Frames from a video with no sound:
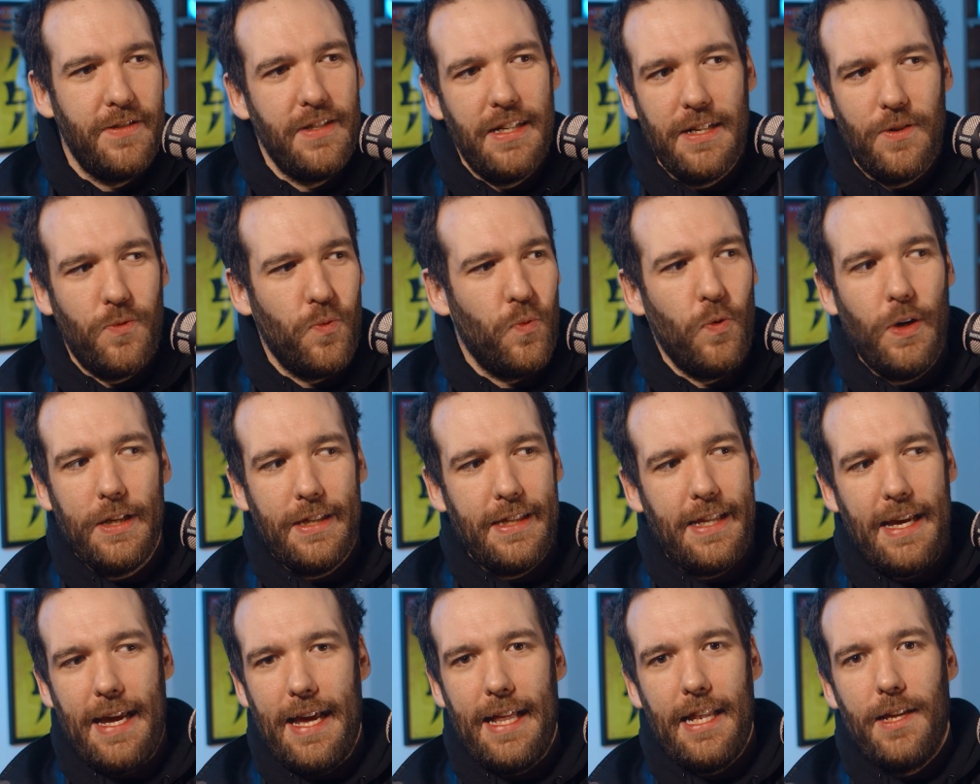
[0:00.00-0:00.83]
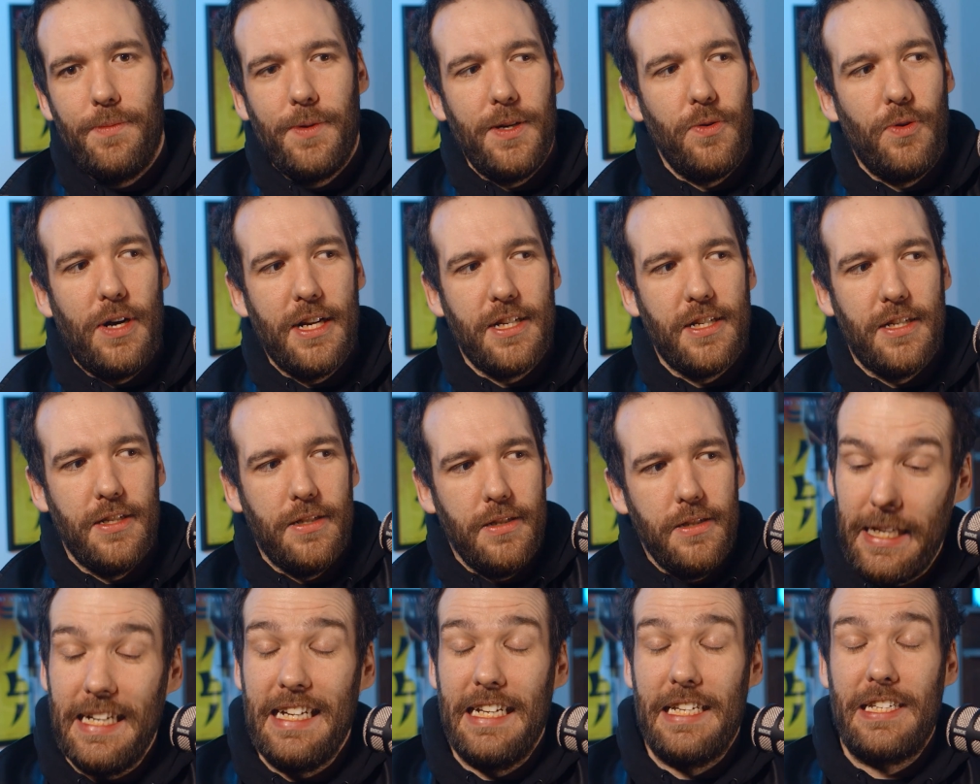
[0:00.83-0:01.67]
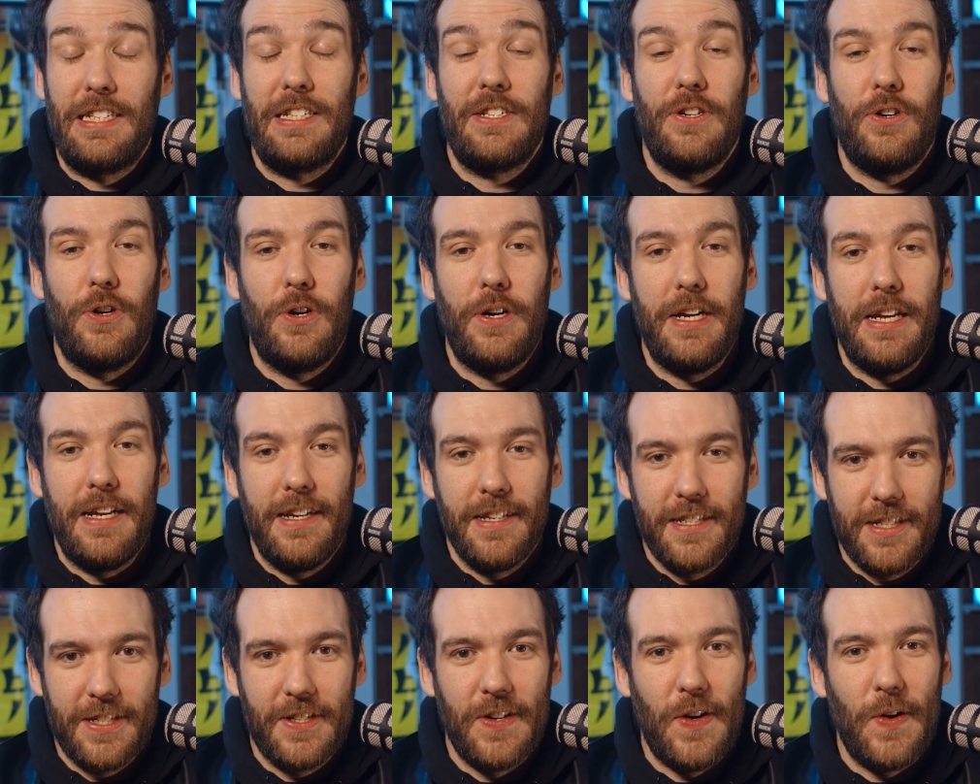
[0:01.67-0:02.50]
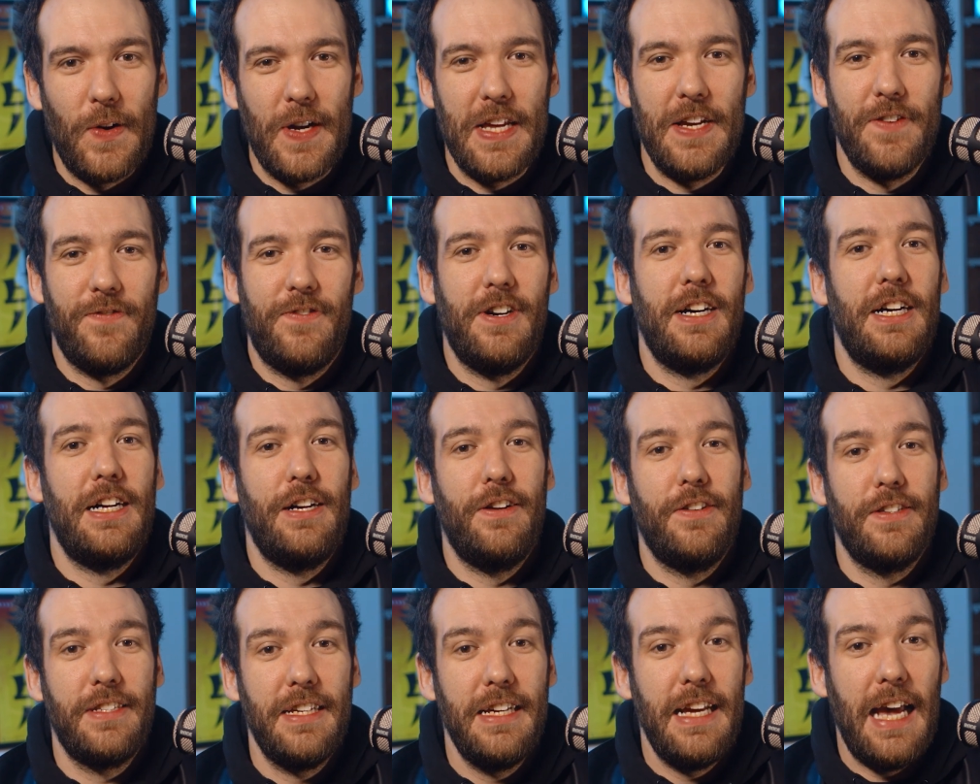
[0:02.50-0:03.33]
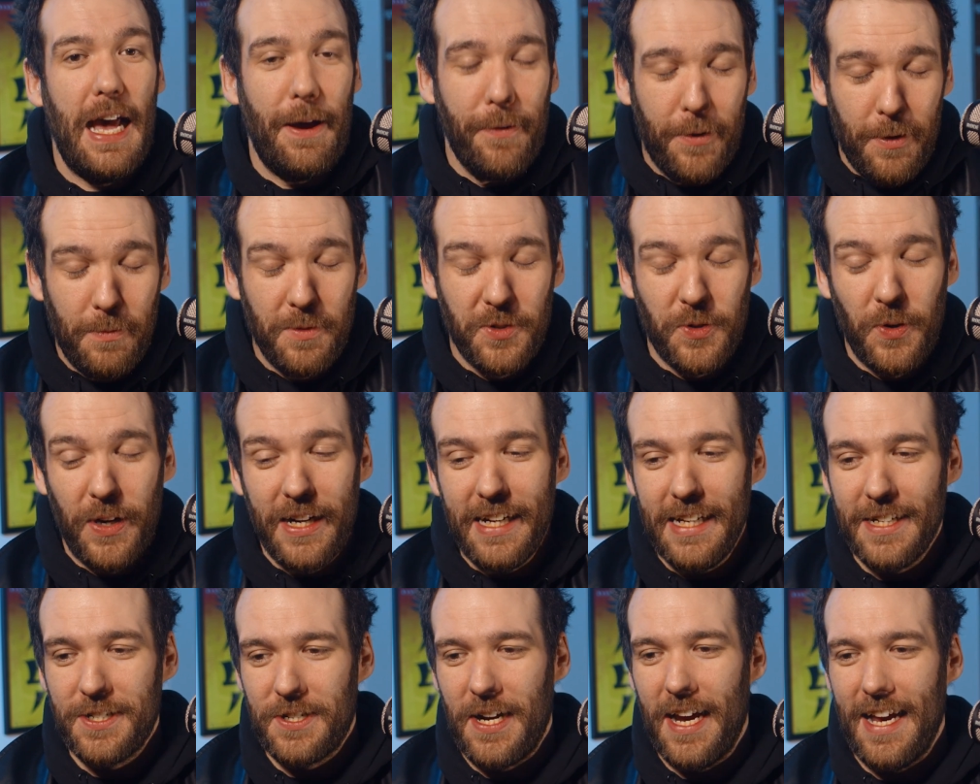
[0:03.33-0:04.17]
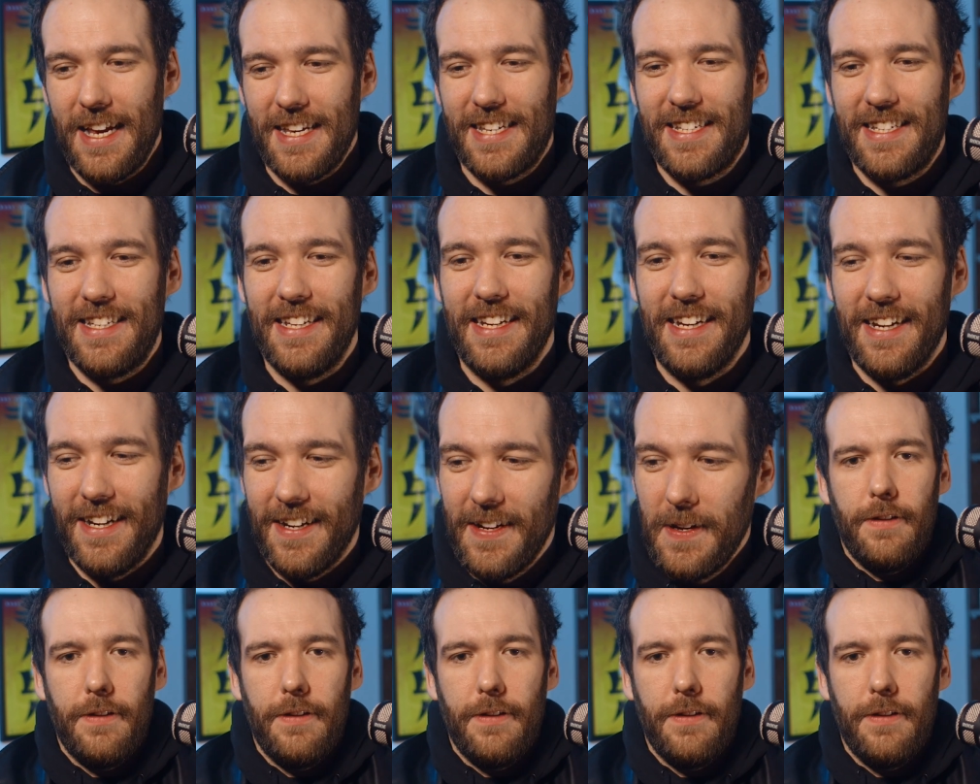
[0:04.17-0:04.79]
It's like, what the hell am I watching? But then the story slowly evolves and becomes quite interesting.